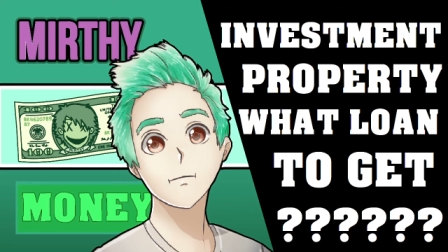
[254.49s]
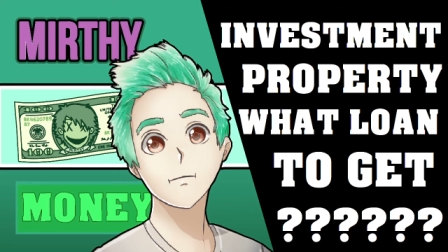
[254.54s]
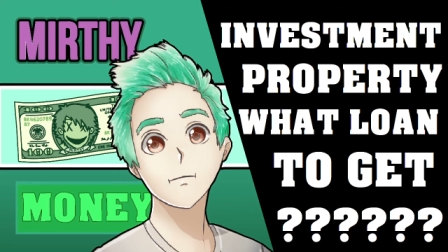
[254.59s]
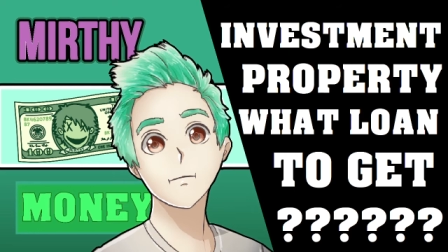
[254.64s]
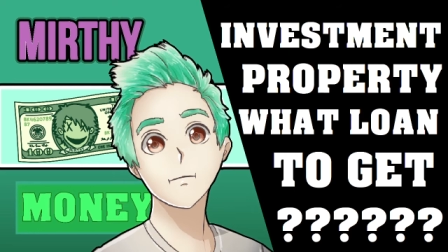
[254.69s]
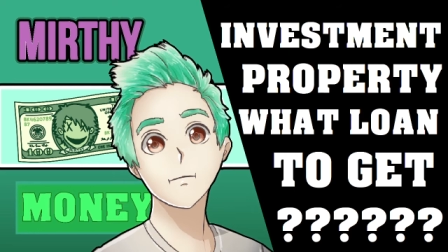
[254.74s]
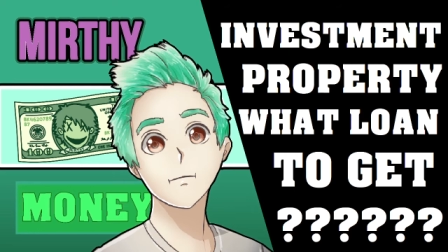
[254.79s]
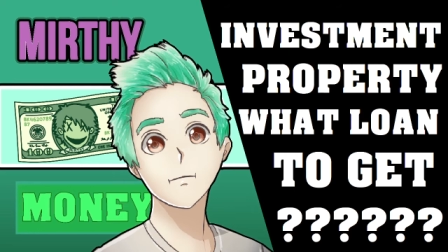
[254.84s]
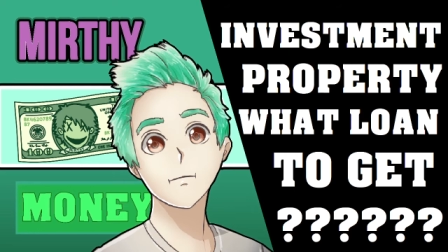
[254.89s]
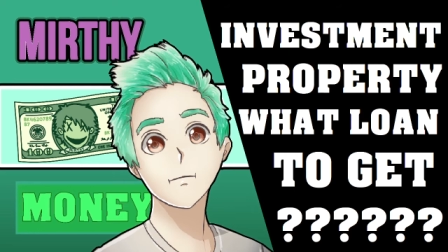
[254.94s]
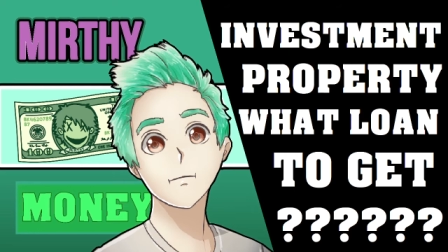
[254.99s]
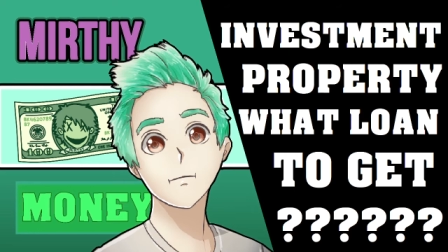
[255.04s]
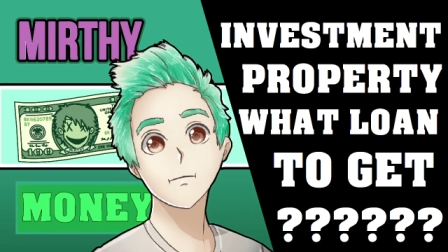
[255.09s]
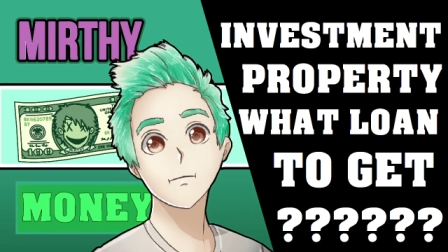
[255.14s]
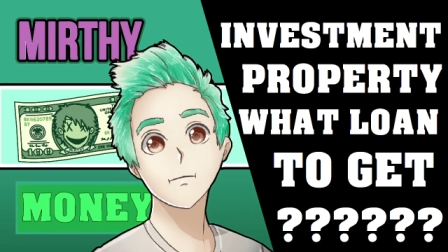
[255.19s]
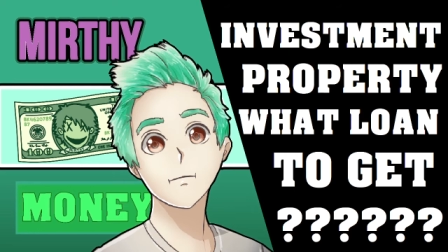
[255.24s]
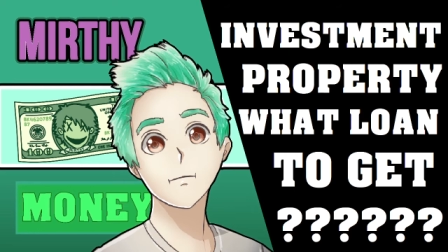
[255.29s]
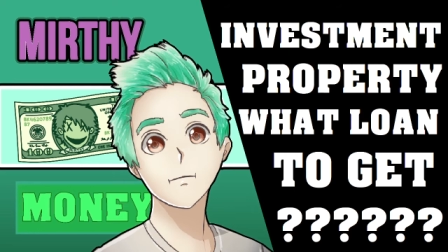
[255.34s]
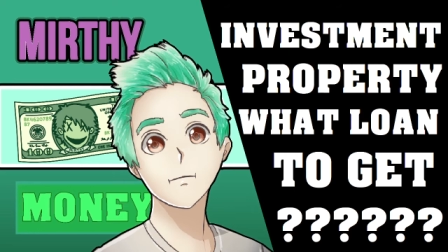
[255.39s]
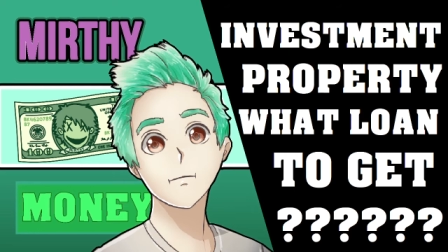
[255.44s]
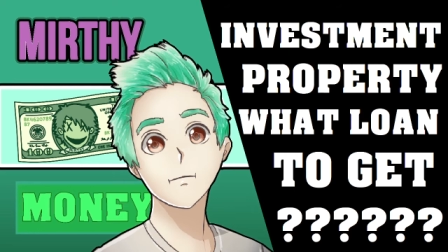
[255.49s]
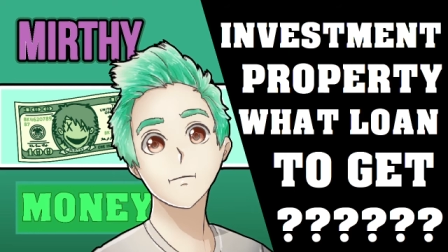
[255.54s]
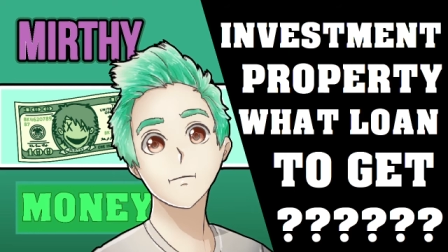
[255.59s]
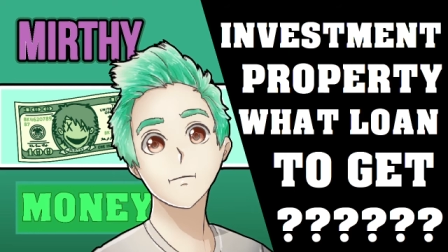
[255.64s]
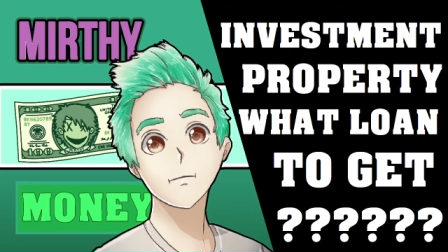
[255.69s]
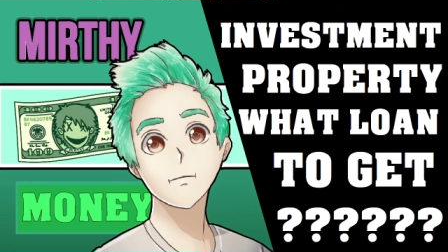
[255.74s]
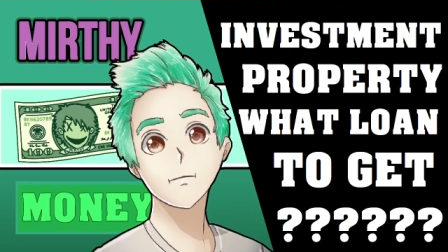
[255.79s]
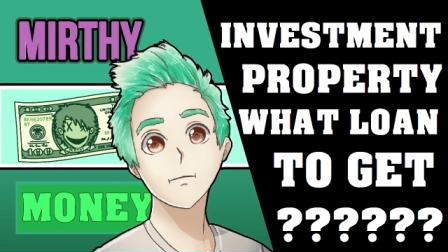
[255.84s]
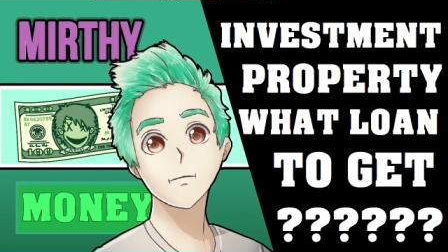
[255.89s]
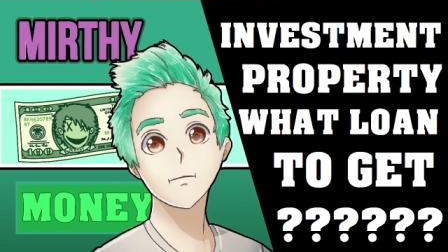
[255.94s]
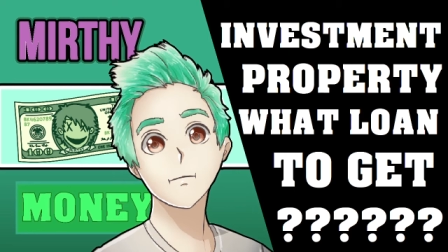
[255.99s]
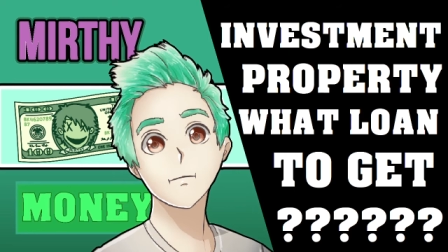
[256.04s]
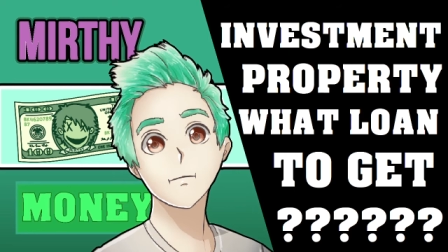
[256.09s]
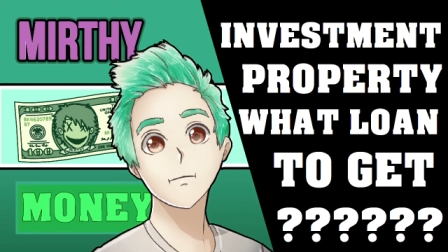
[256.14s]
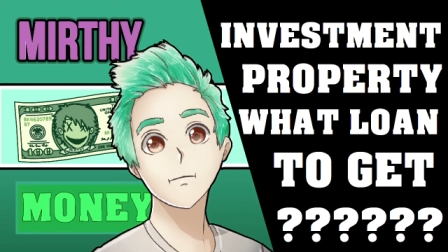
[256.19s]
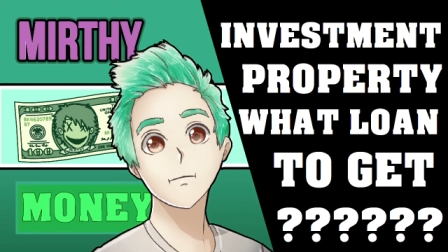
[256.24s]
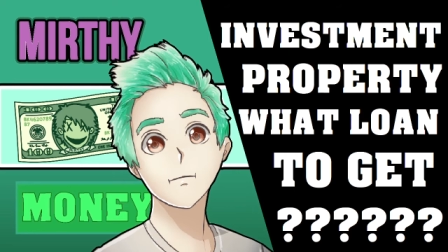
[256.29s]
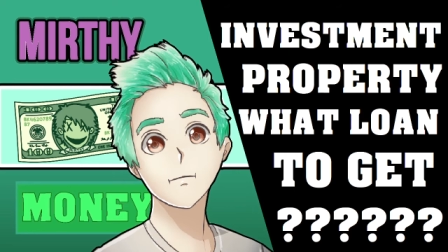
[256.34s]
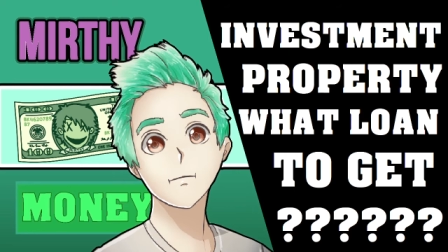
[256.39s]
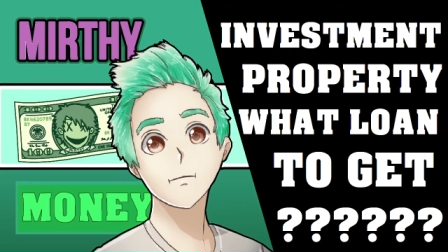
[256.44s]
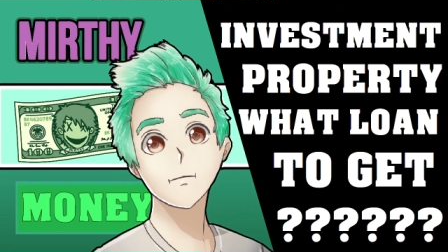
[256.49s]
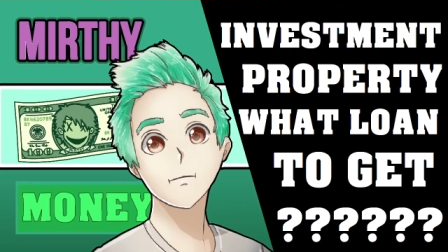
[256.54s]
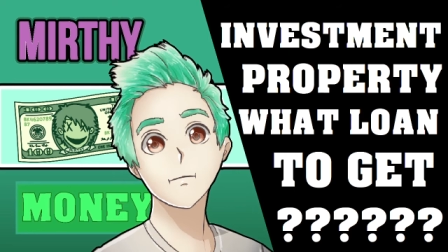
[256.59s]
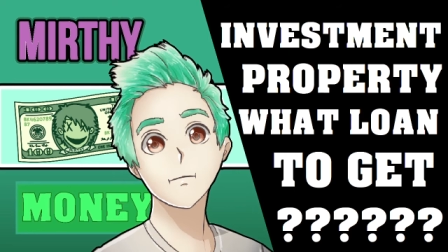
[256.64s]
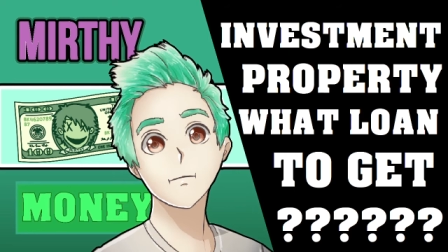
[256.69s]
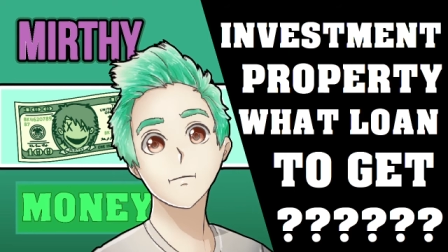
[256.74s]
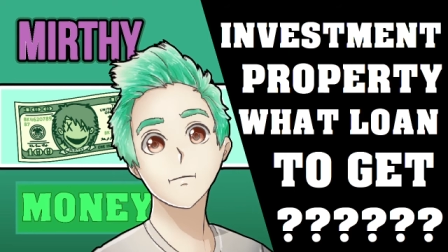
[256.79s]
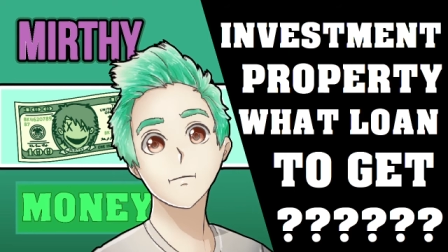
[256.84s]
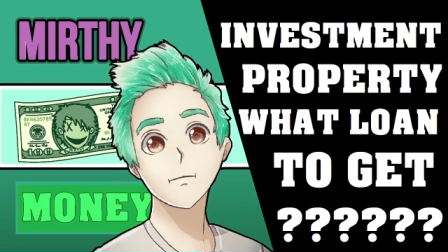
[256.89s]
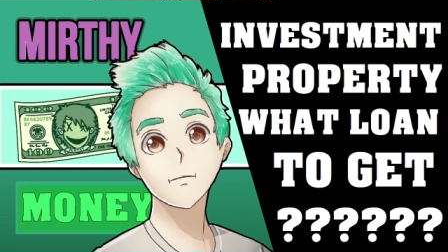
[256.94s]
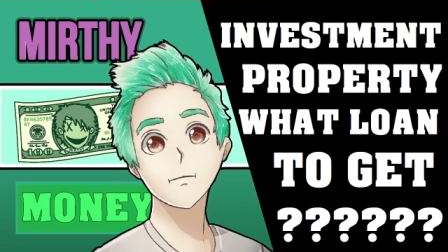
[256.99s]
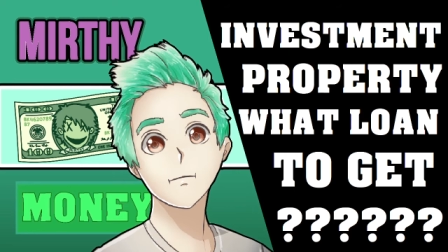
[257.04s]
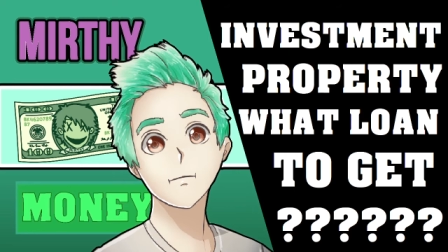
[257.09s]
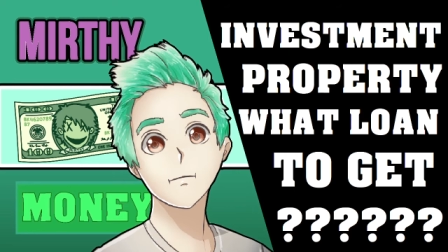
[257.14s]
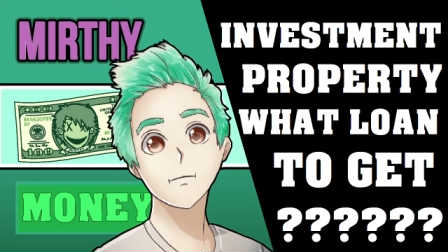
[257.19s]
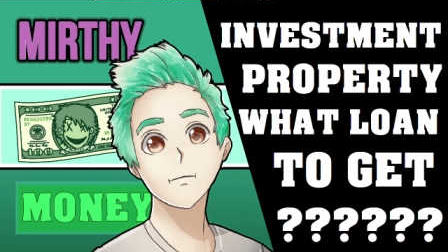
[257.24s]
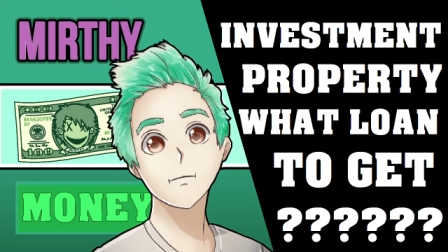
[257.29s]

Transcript: all the utilities and things like that that come with it.